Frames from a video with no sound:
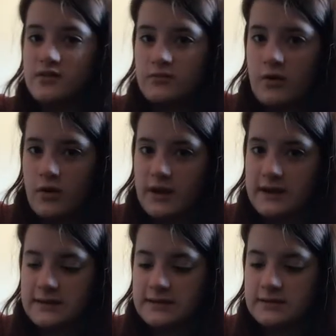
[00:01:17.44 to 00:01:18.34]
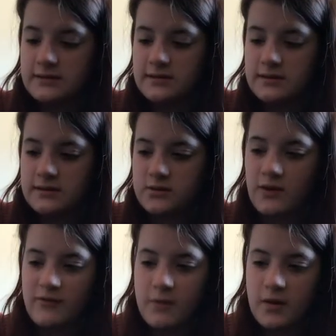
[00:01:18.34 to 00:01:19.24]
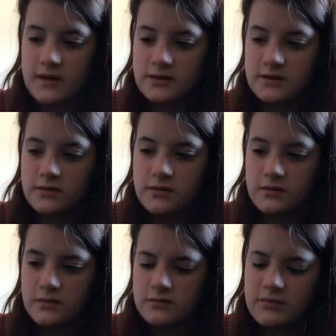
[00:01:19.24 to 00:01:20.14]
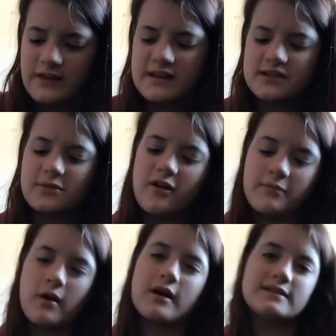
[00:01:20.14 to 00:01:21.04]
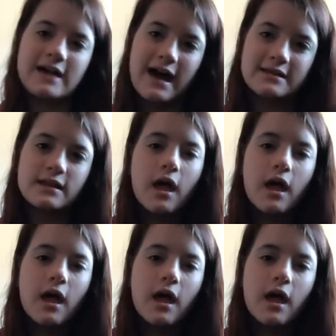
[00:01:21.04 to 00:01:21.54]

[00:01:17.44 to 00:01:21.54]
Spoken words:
pockets. 12 pockets. I think it's 12 pockets it has.